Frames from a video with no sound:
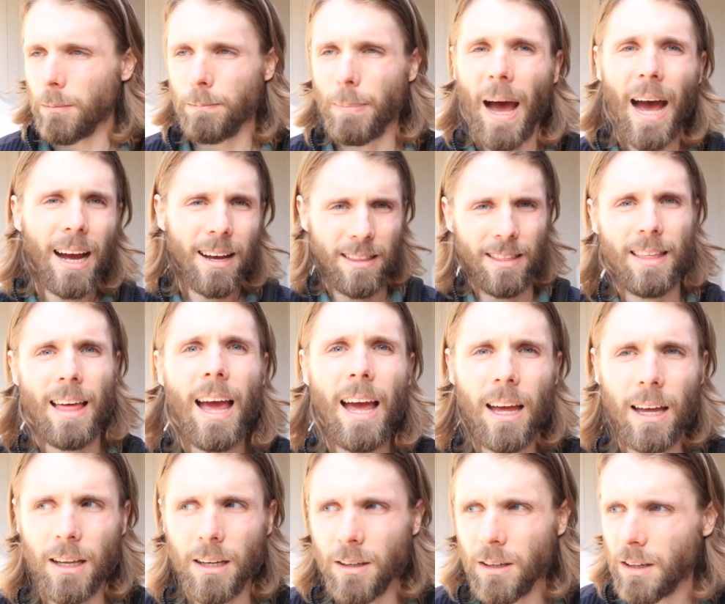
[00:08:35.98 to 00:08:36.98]
back
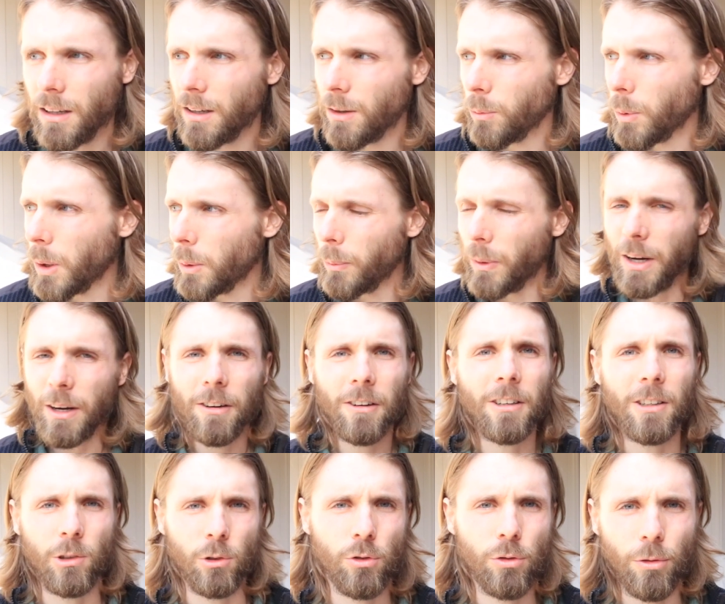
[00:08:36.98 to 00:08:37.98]
then when we were
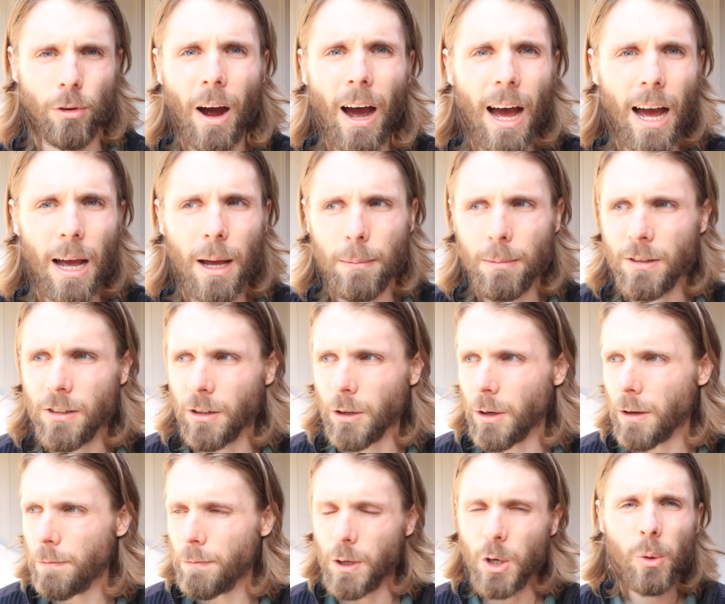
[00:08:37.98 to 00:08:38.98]
in tribes, you know,
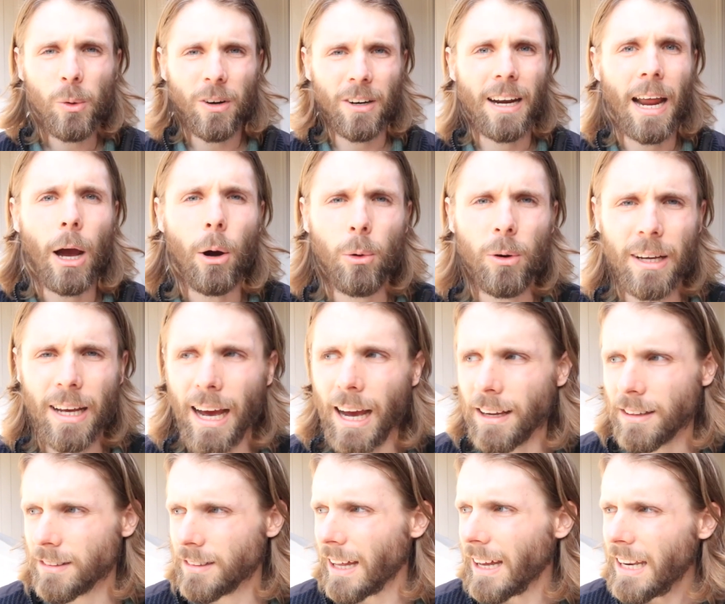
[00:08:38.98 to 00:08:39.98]
if you were an
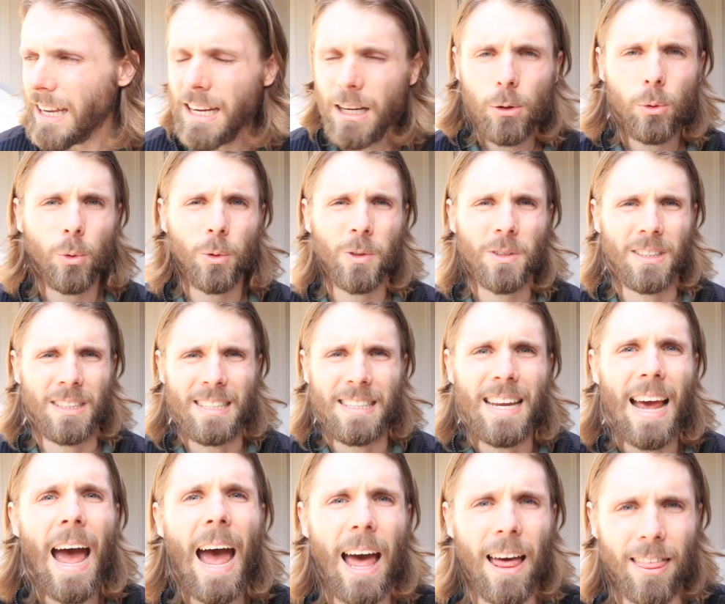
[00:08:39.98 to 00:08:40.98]
outcast, that equals
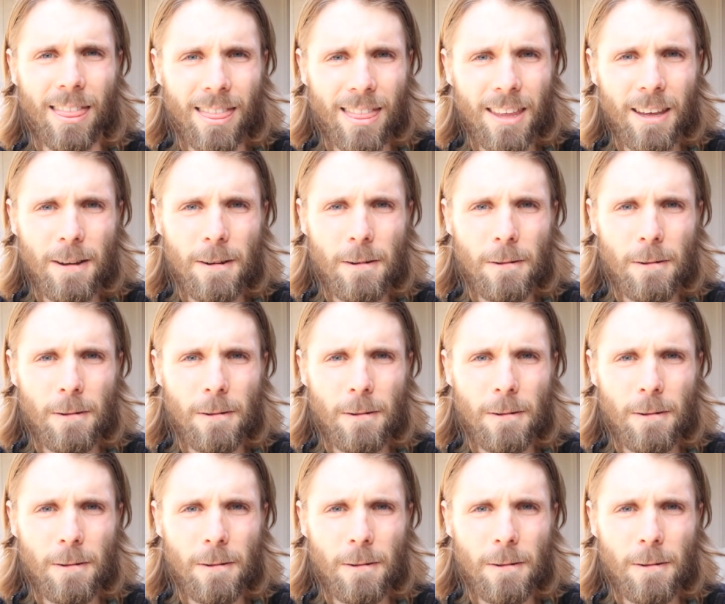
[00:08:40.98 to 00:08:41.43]
death.